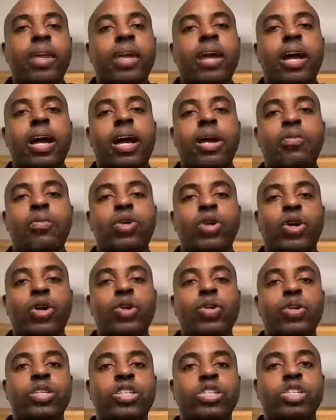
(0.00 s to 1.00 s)
you're
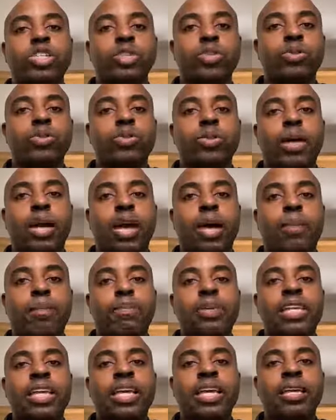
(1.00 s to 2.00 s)
going to
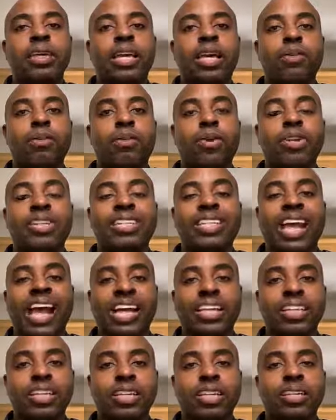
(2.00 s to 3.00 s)
be
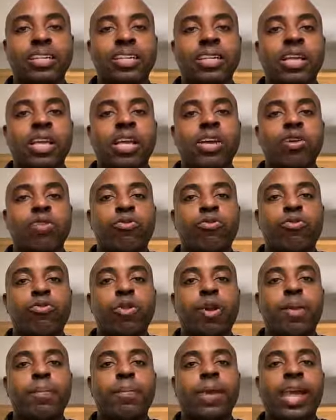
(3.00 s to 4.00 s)
protected
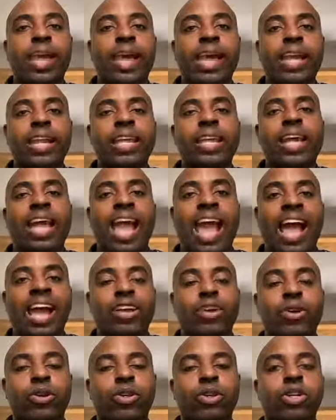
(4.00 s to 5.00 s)
from any
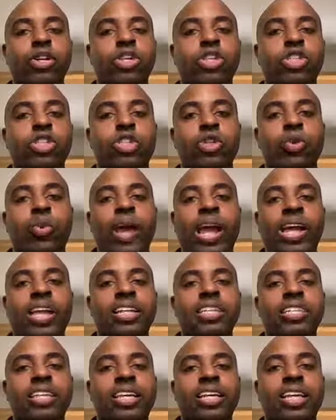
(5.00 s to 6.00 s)
hacker
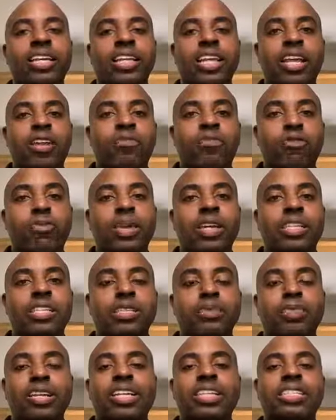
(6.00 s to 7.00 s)
trying to get the
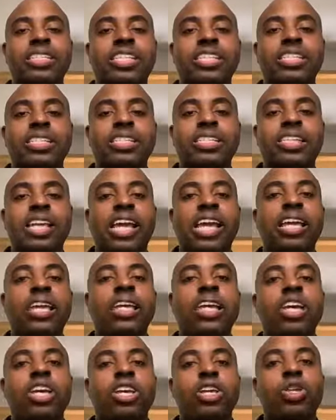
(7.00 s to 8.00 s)
information. Because let's just say
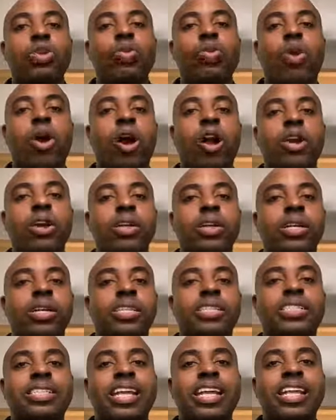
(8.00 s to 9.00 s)
you are
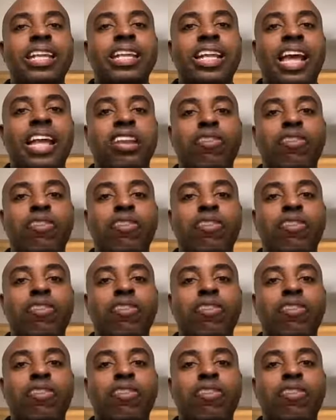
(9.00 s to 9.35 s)
sending that